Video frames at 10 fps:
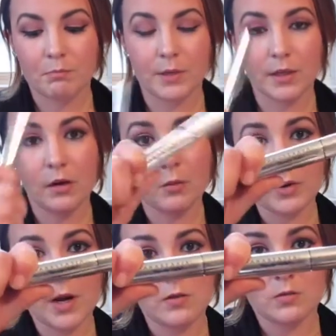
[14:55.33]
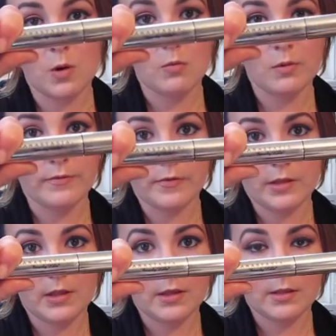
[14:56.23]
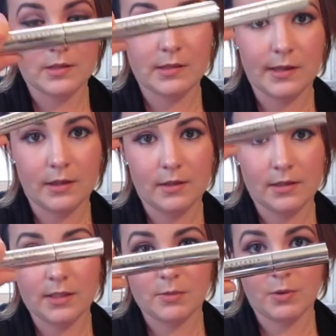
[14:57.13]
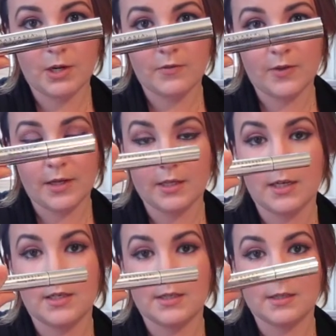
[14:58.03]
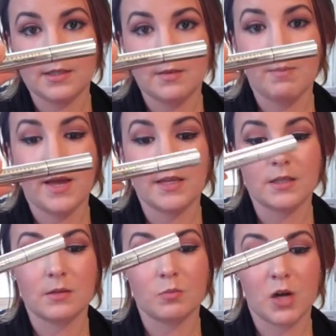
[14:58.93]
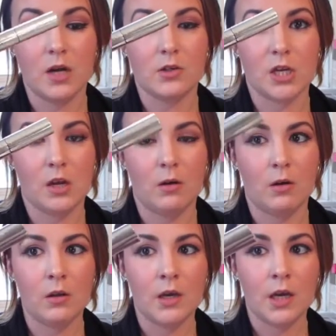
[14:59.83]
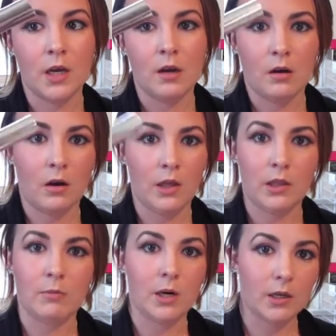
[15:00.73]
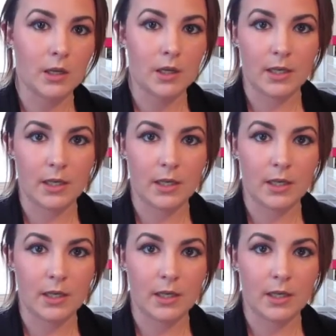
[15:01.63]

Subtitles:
but your brows won't move with this. Like, this is perfect. It is the best brow gel on the market,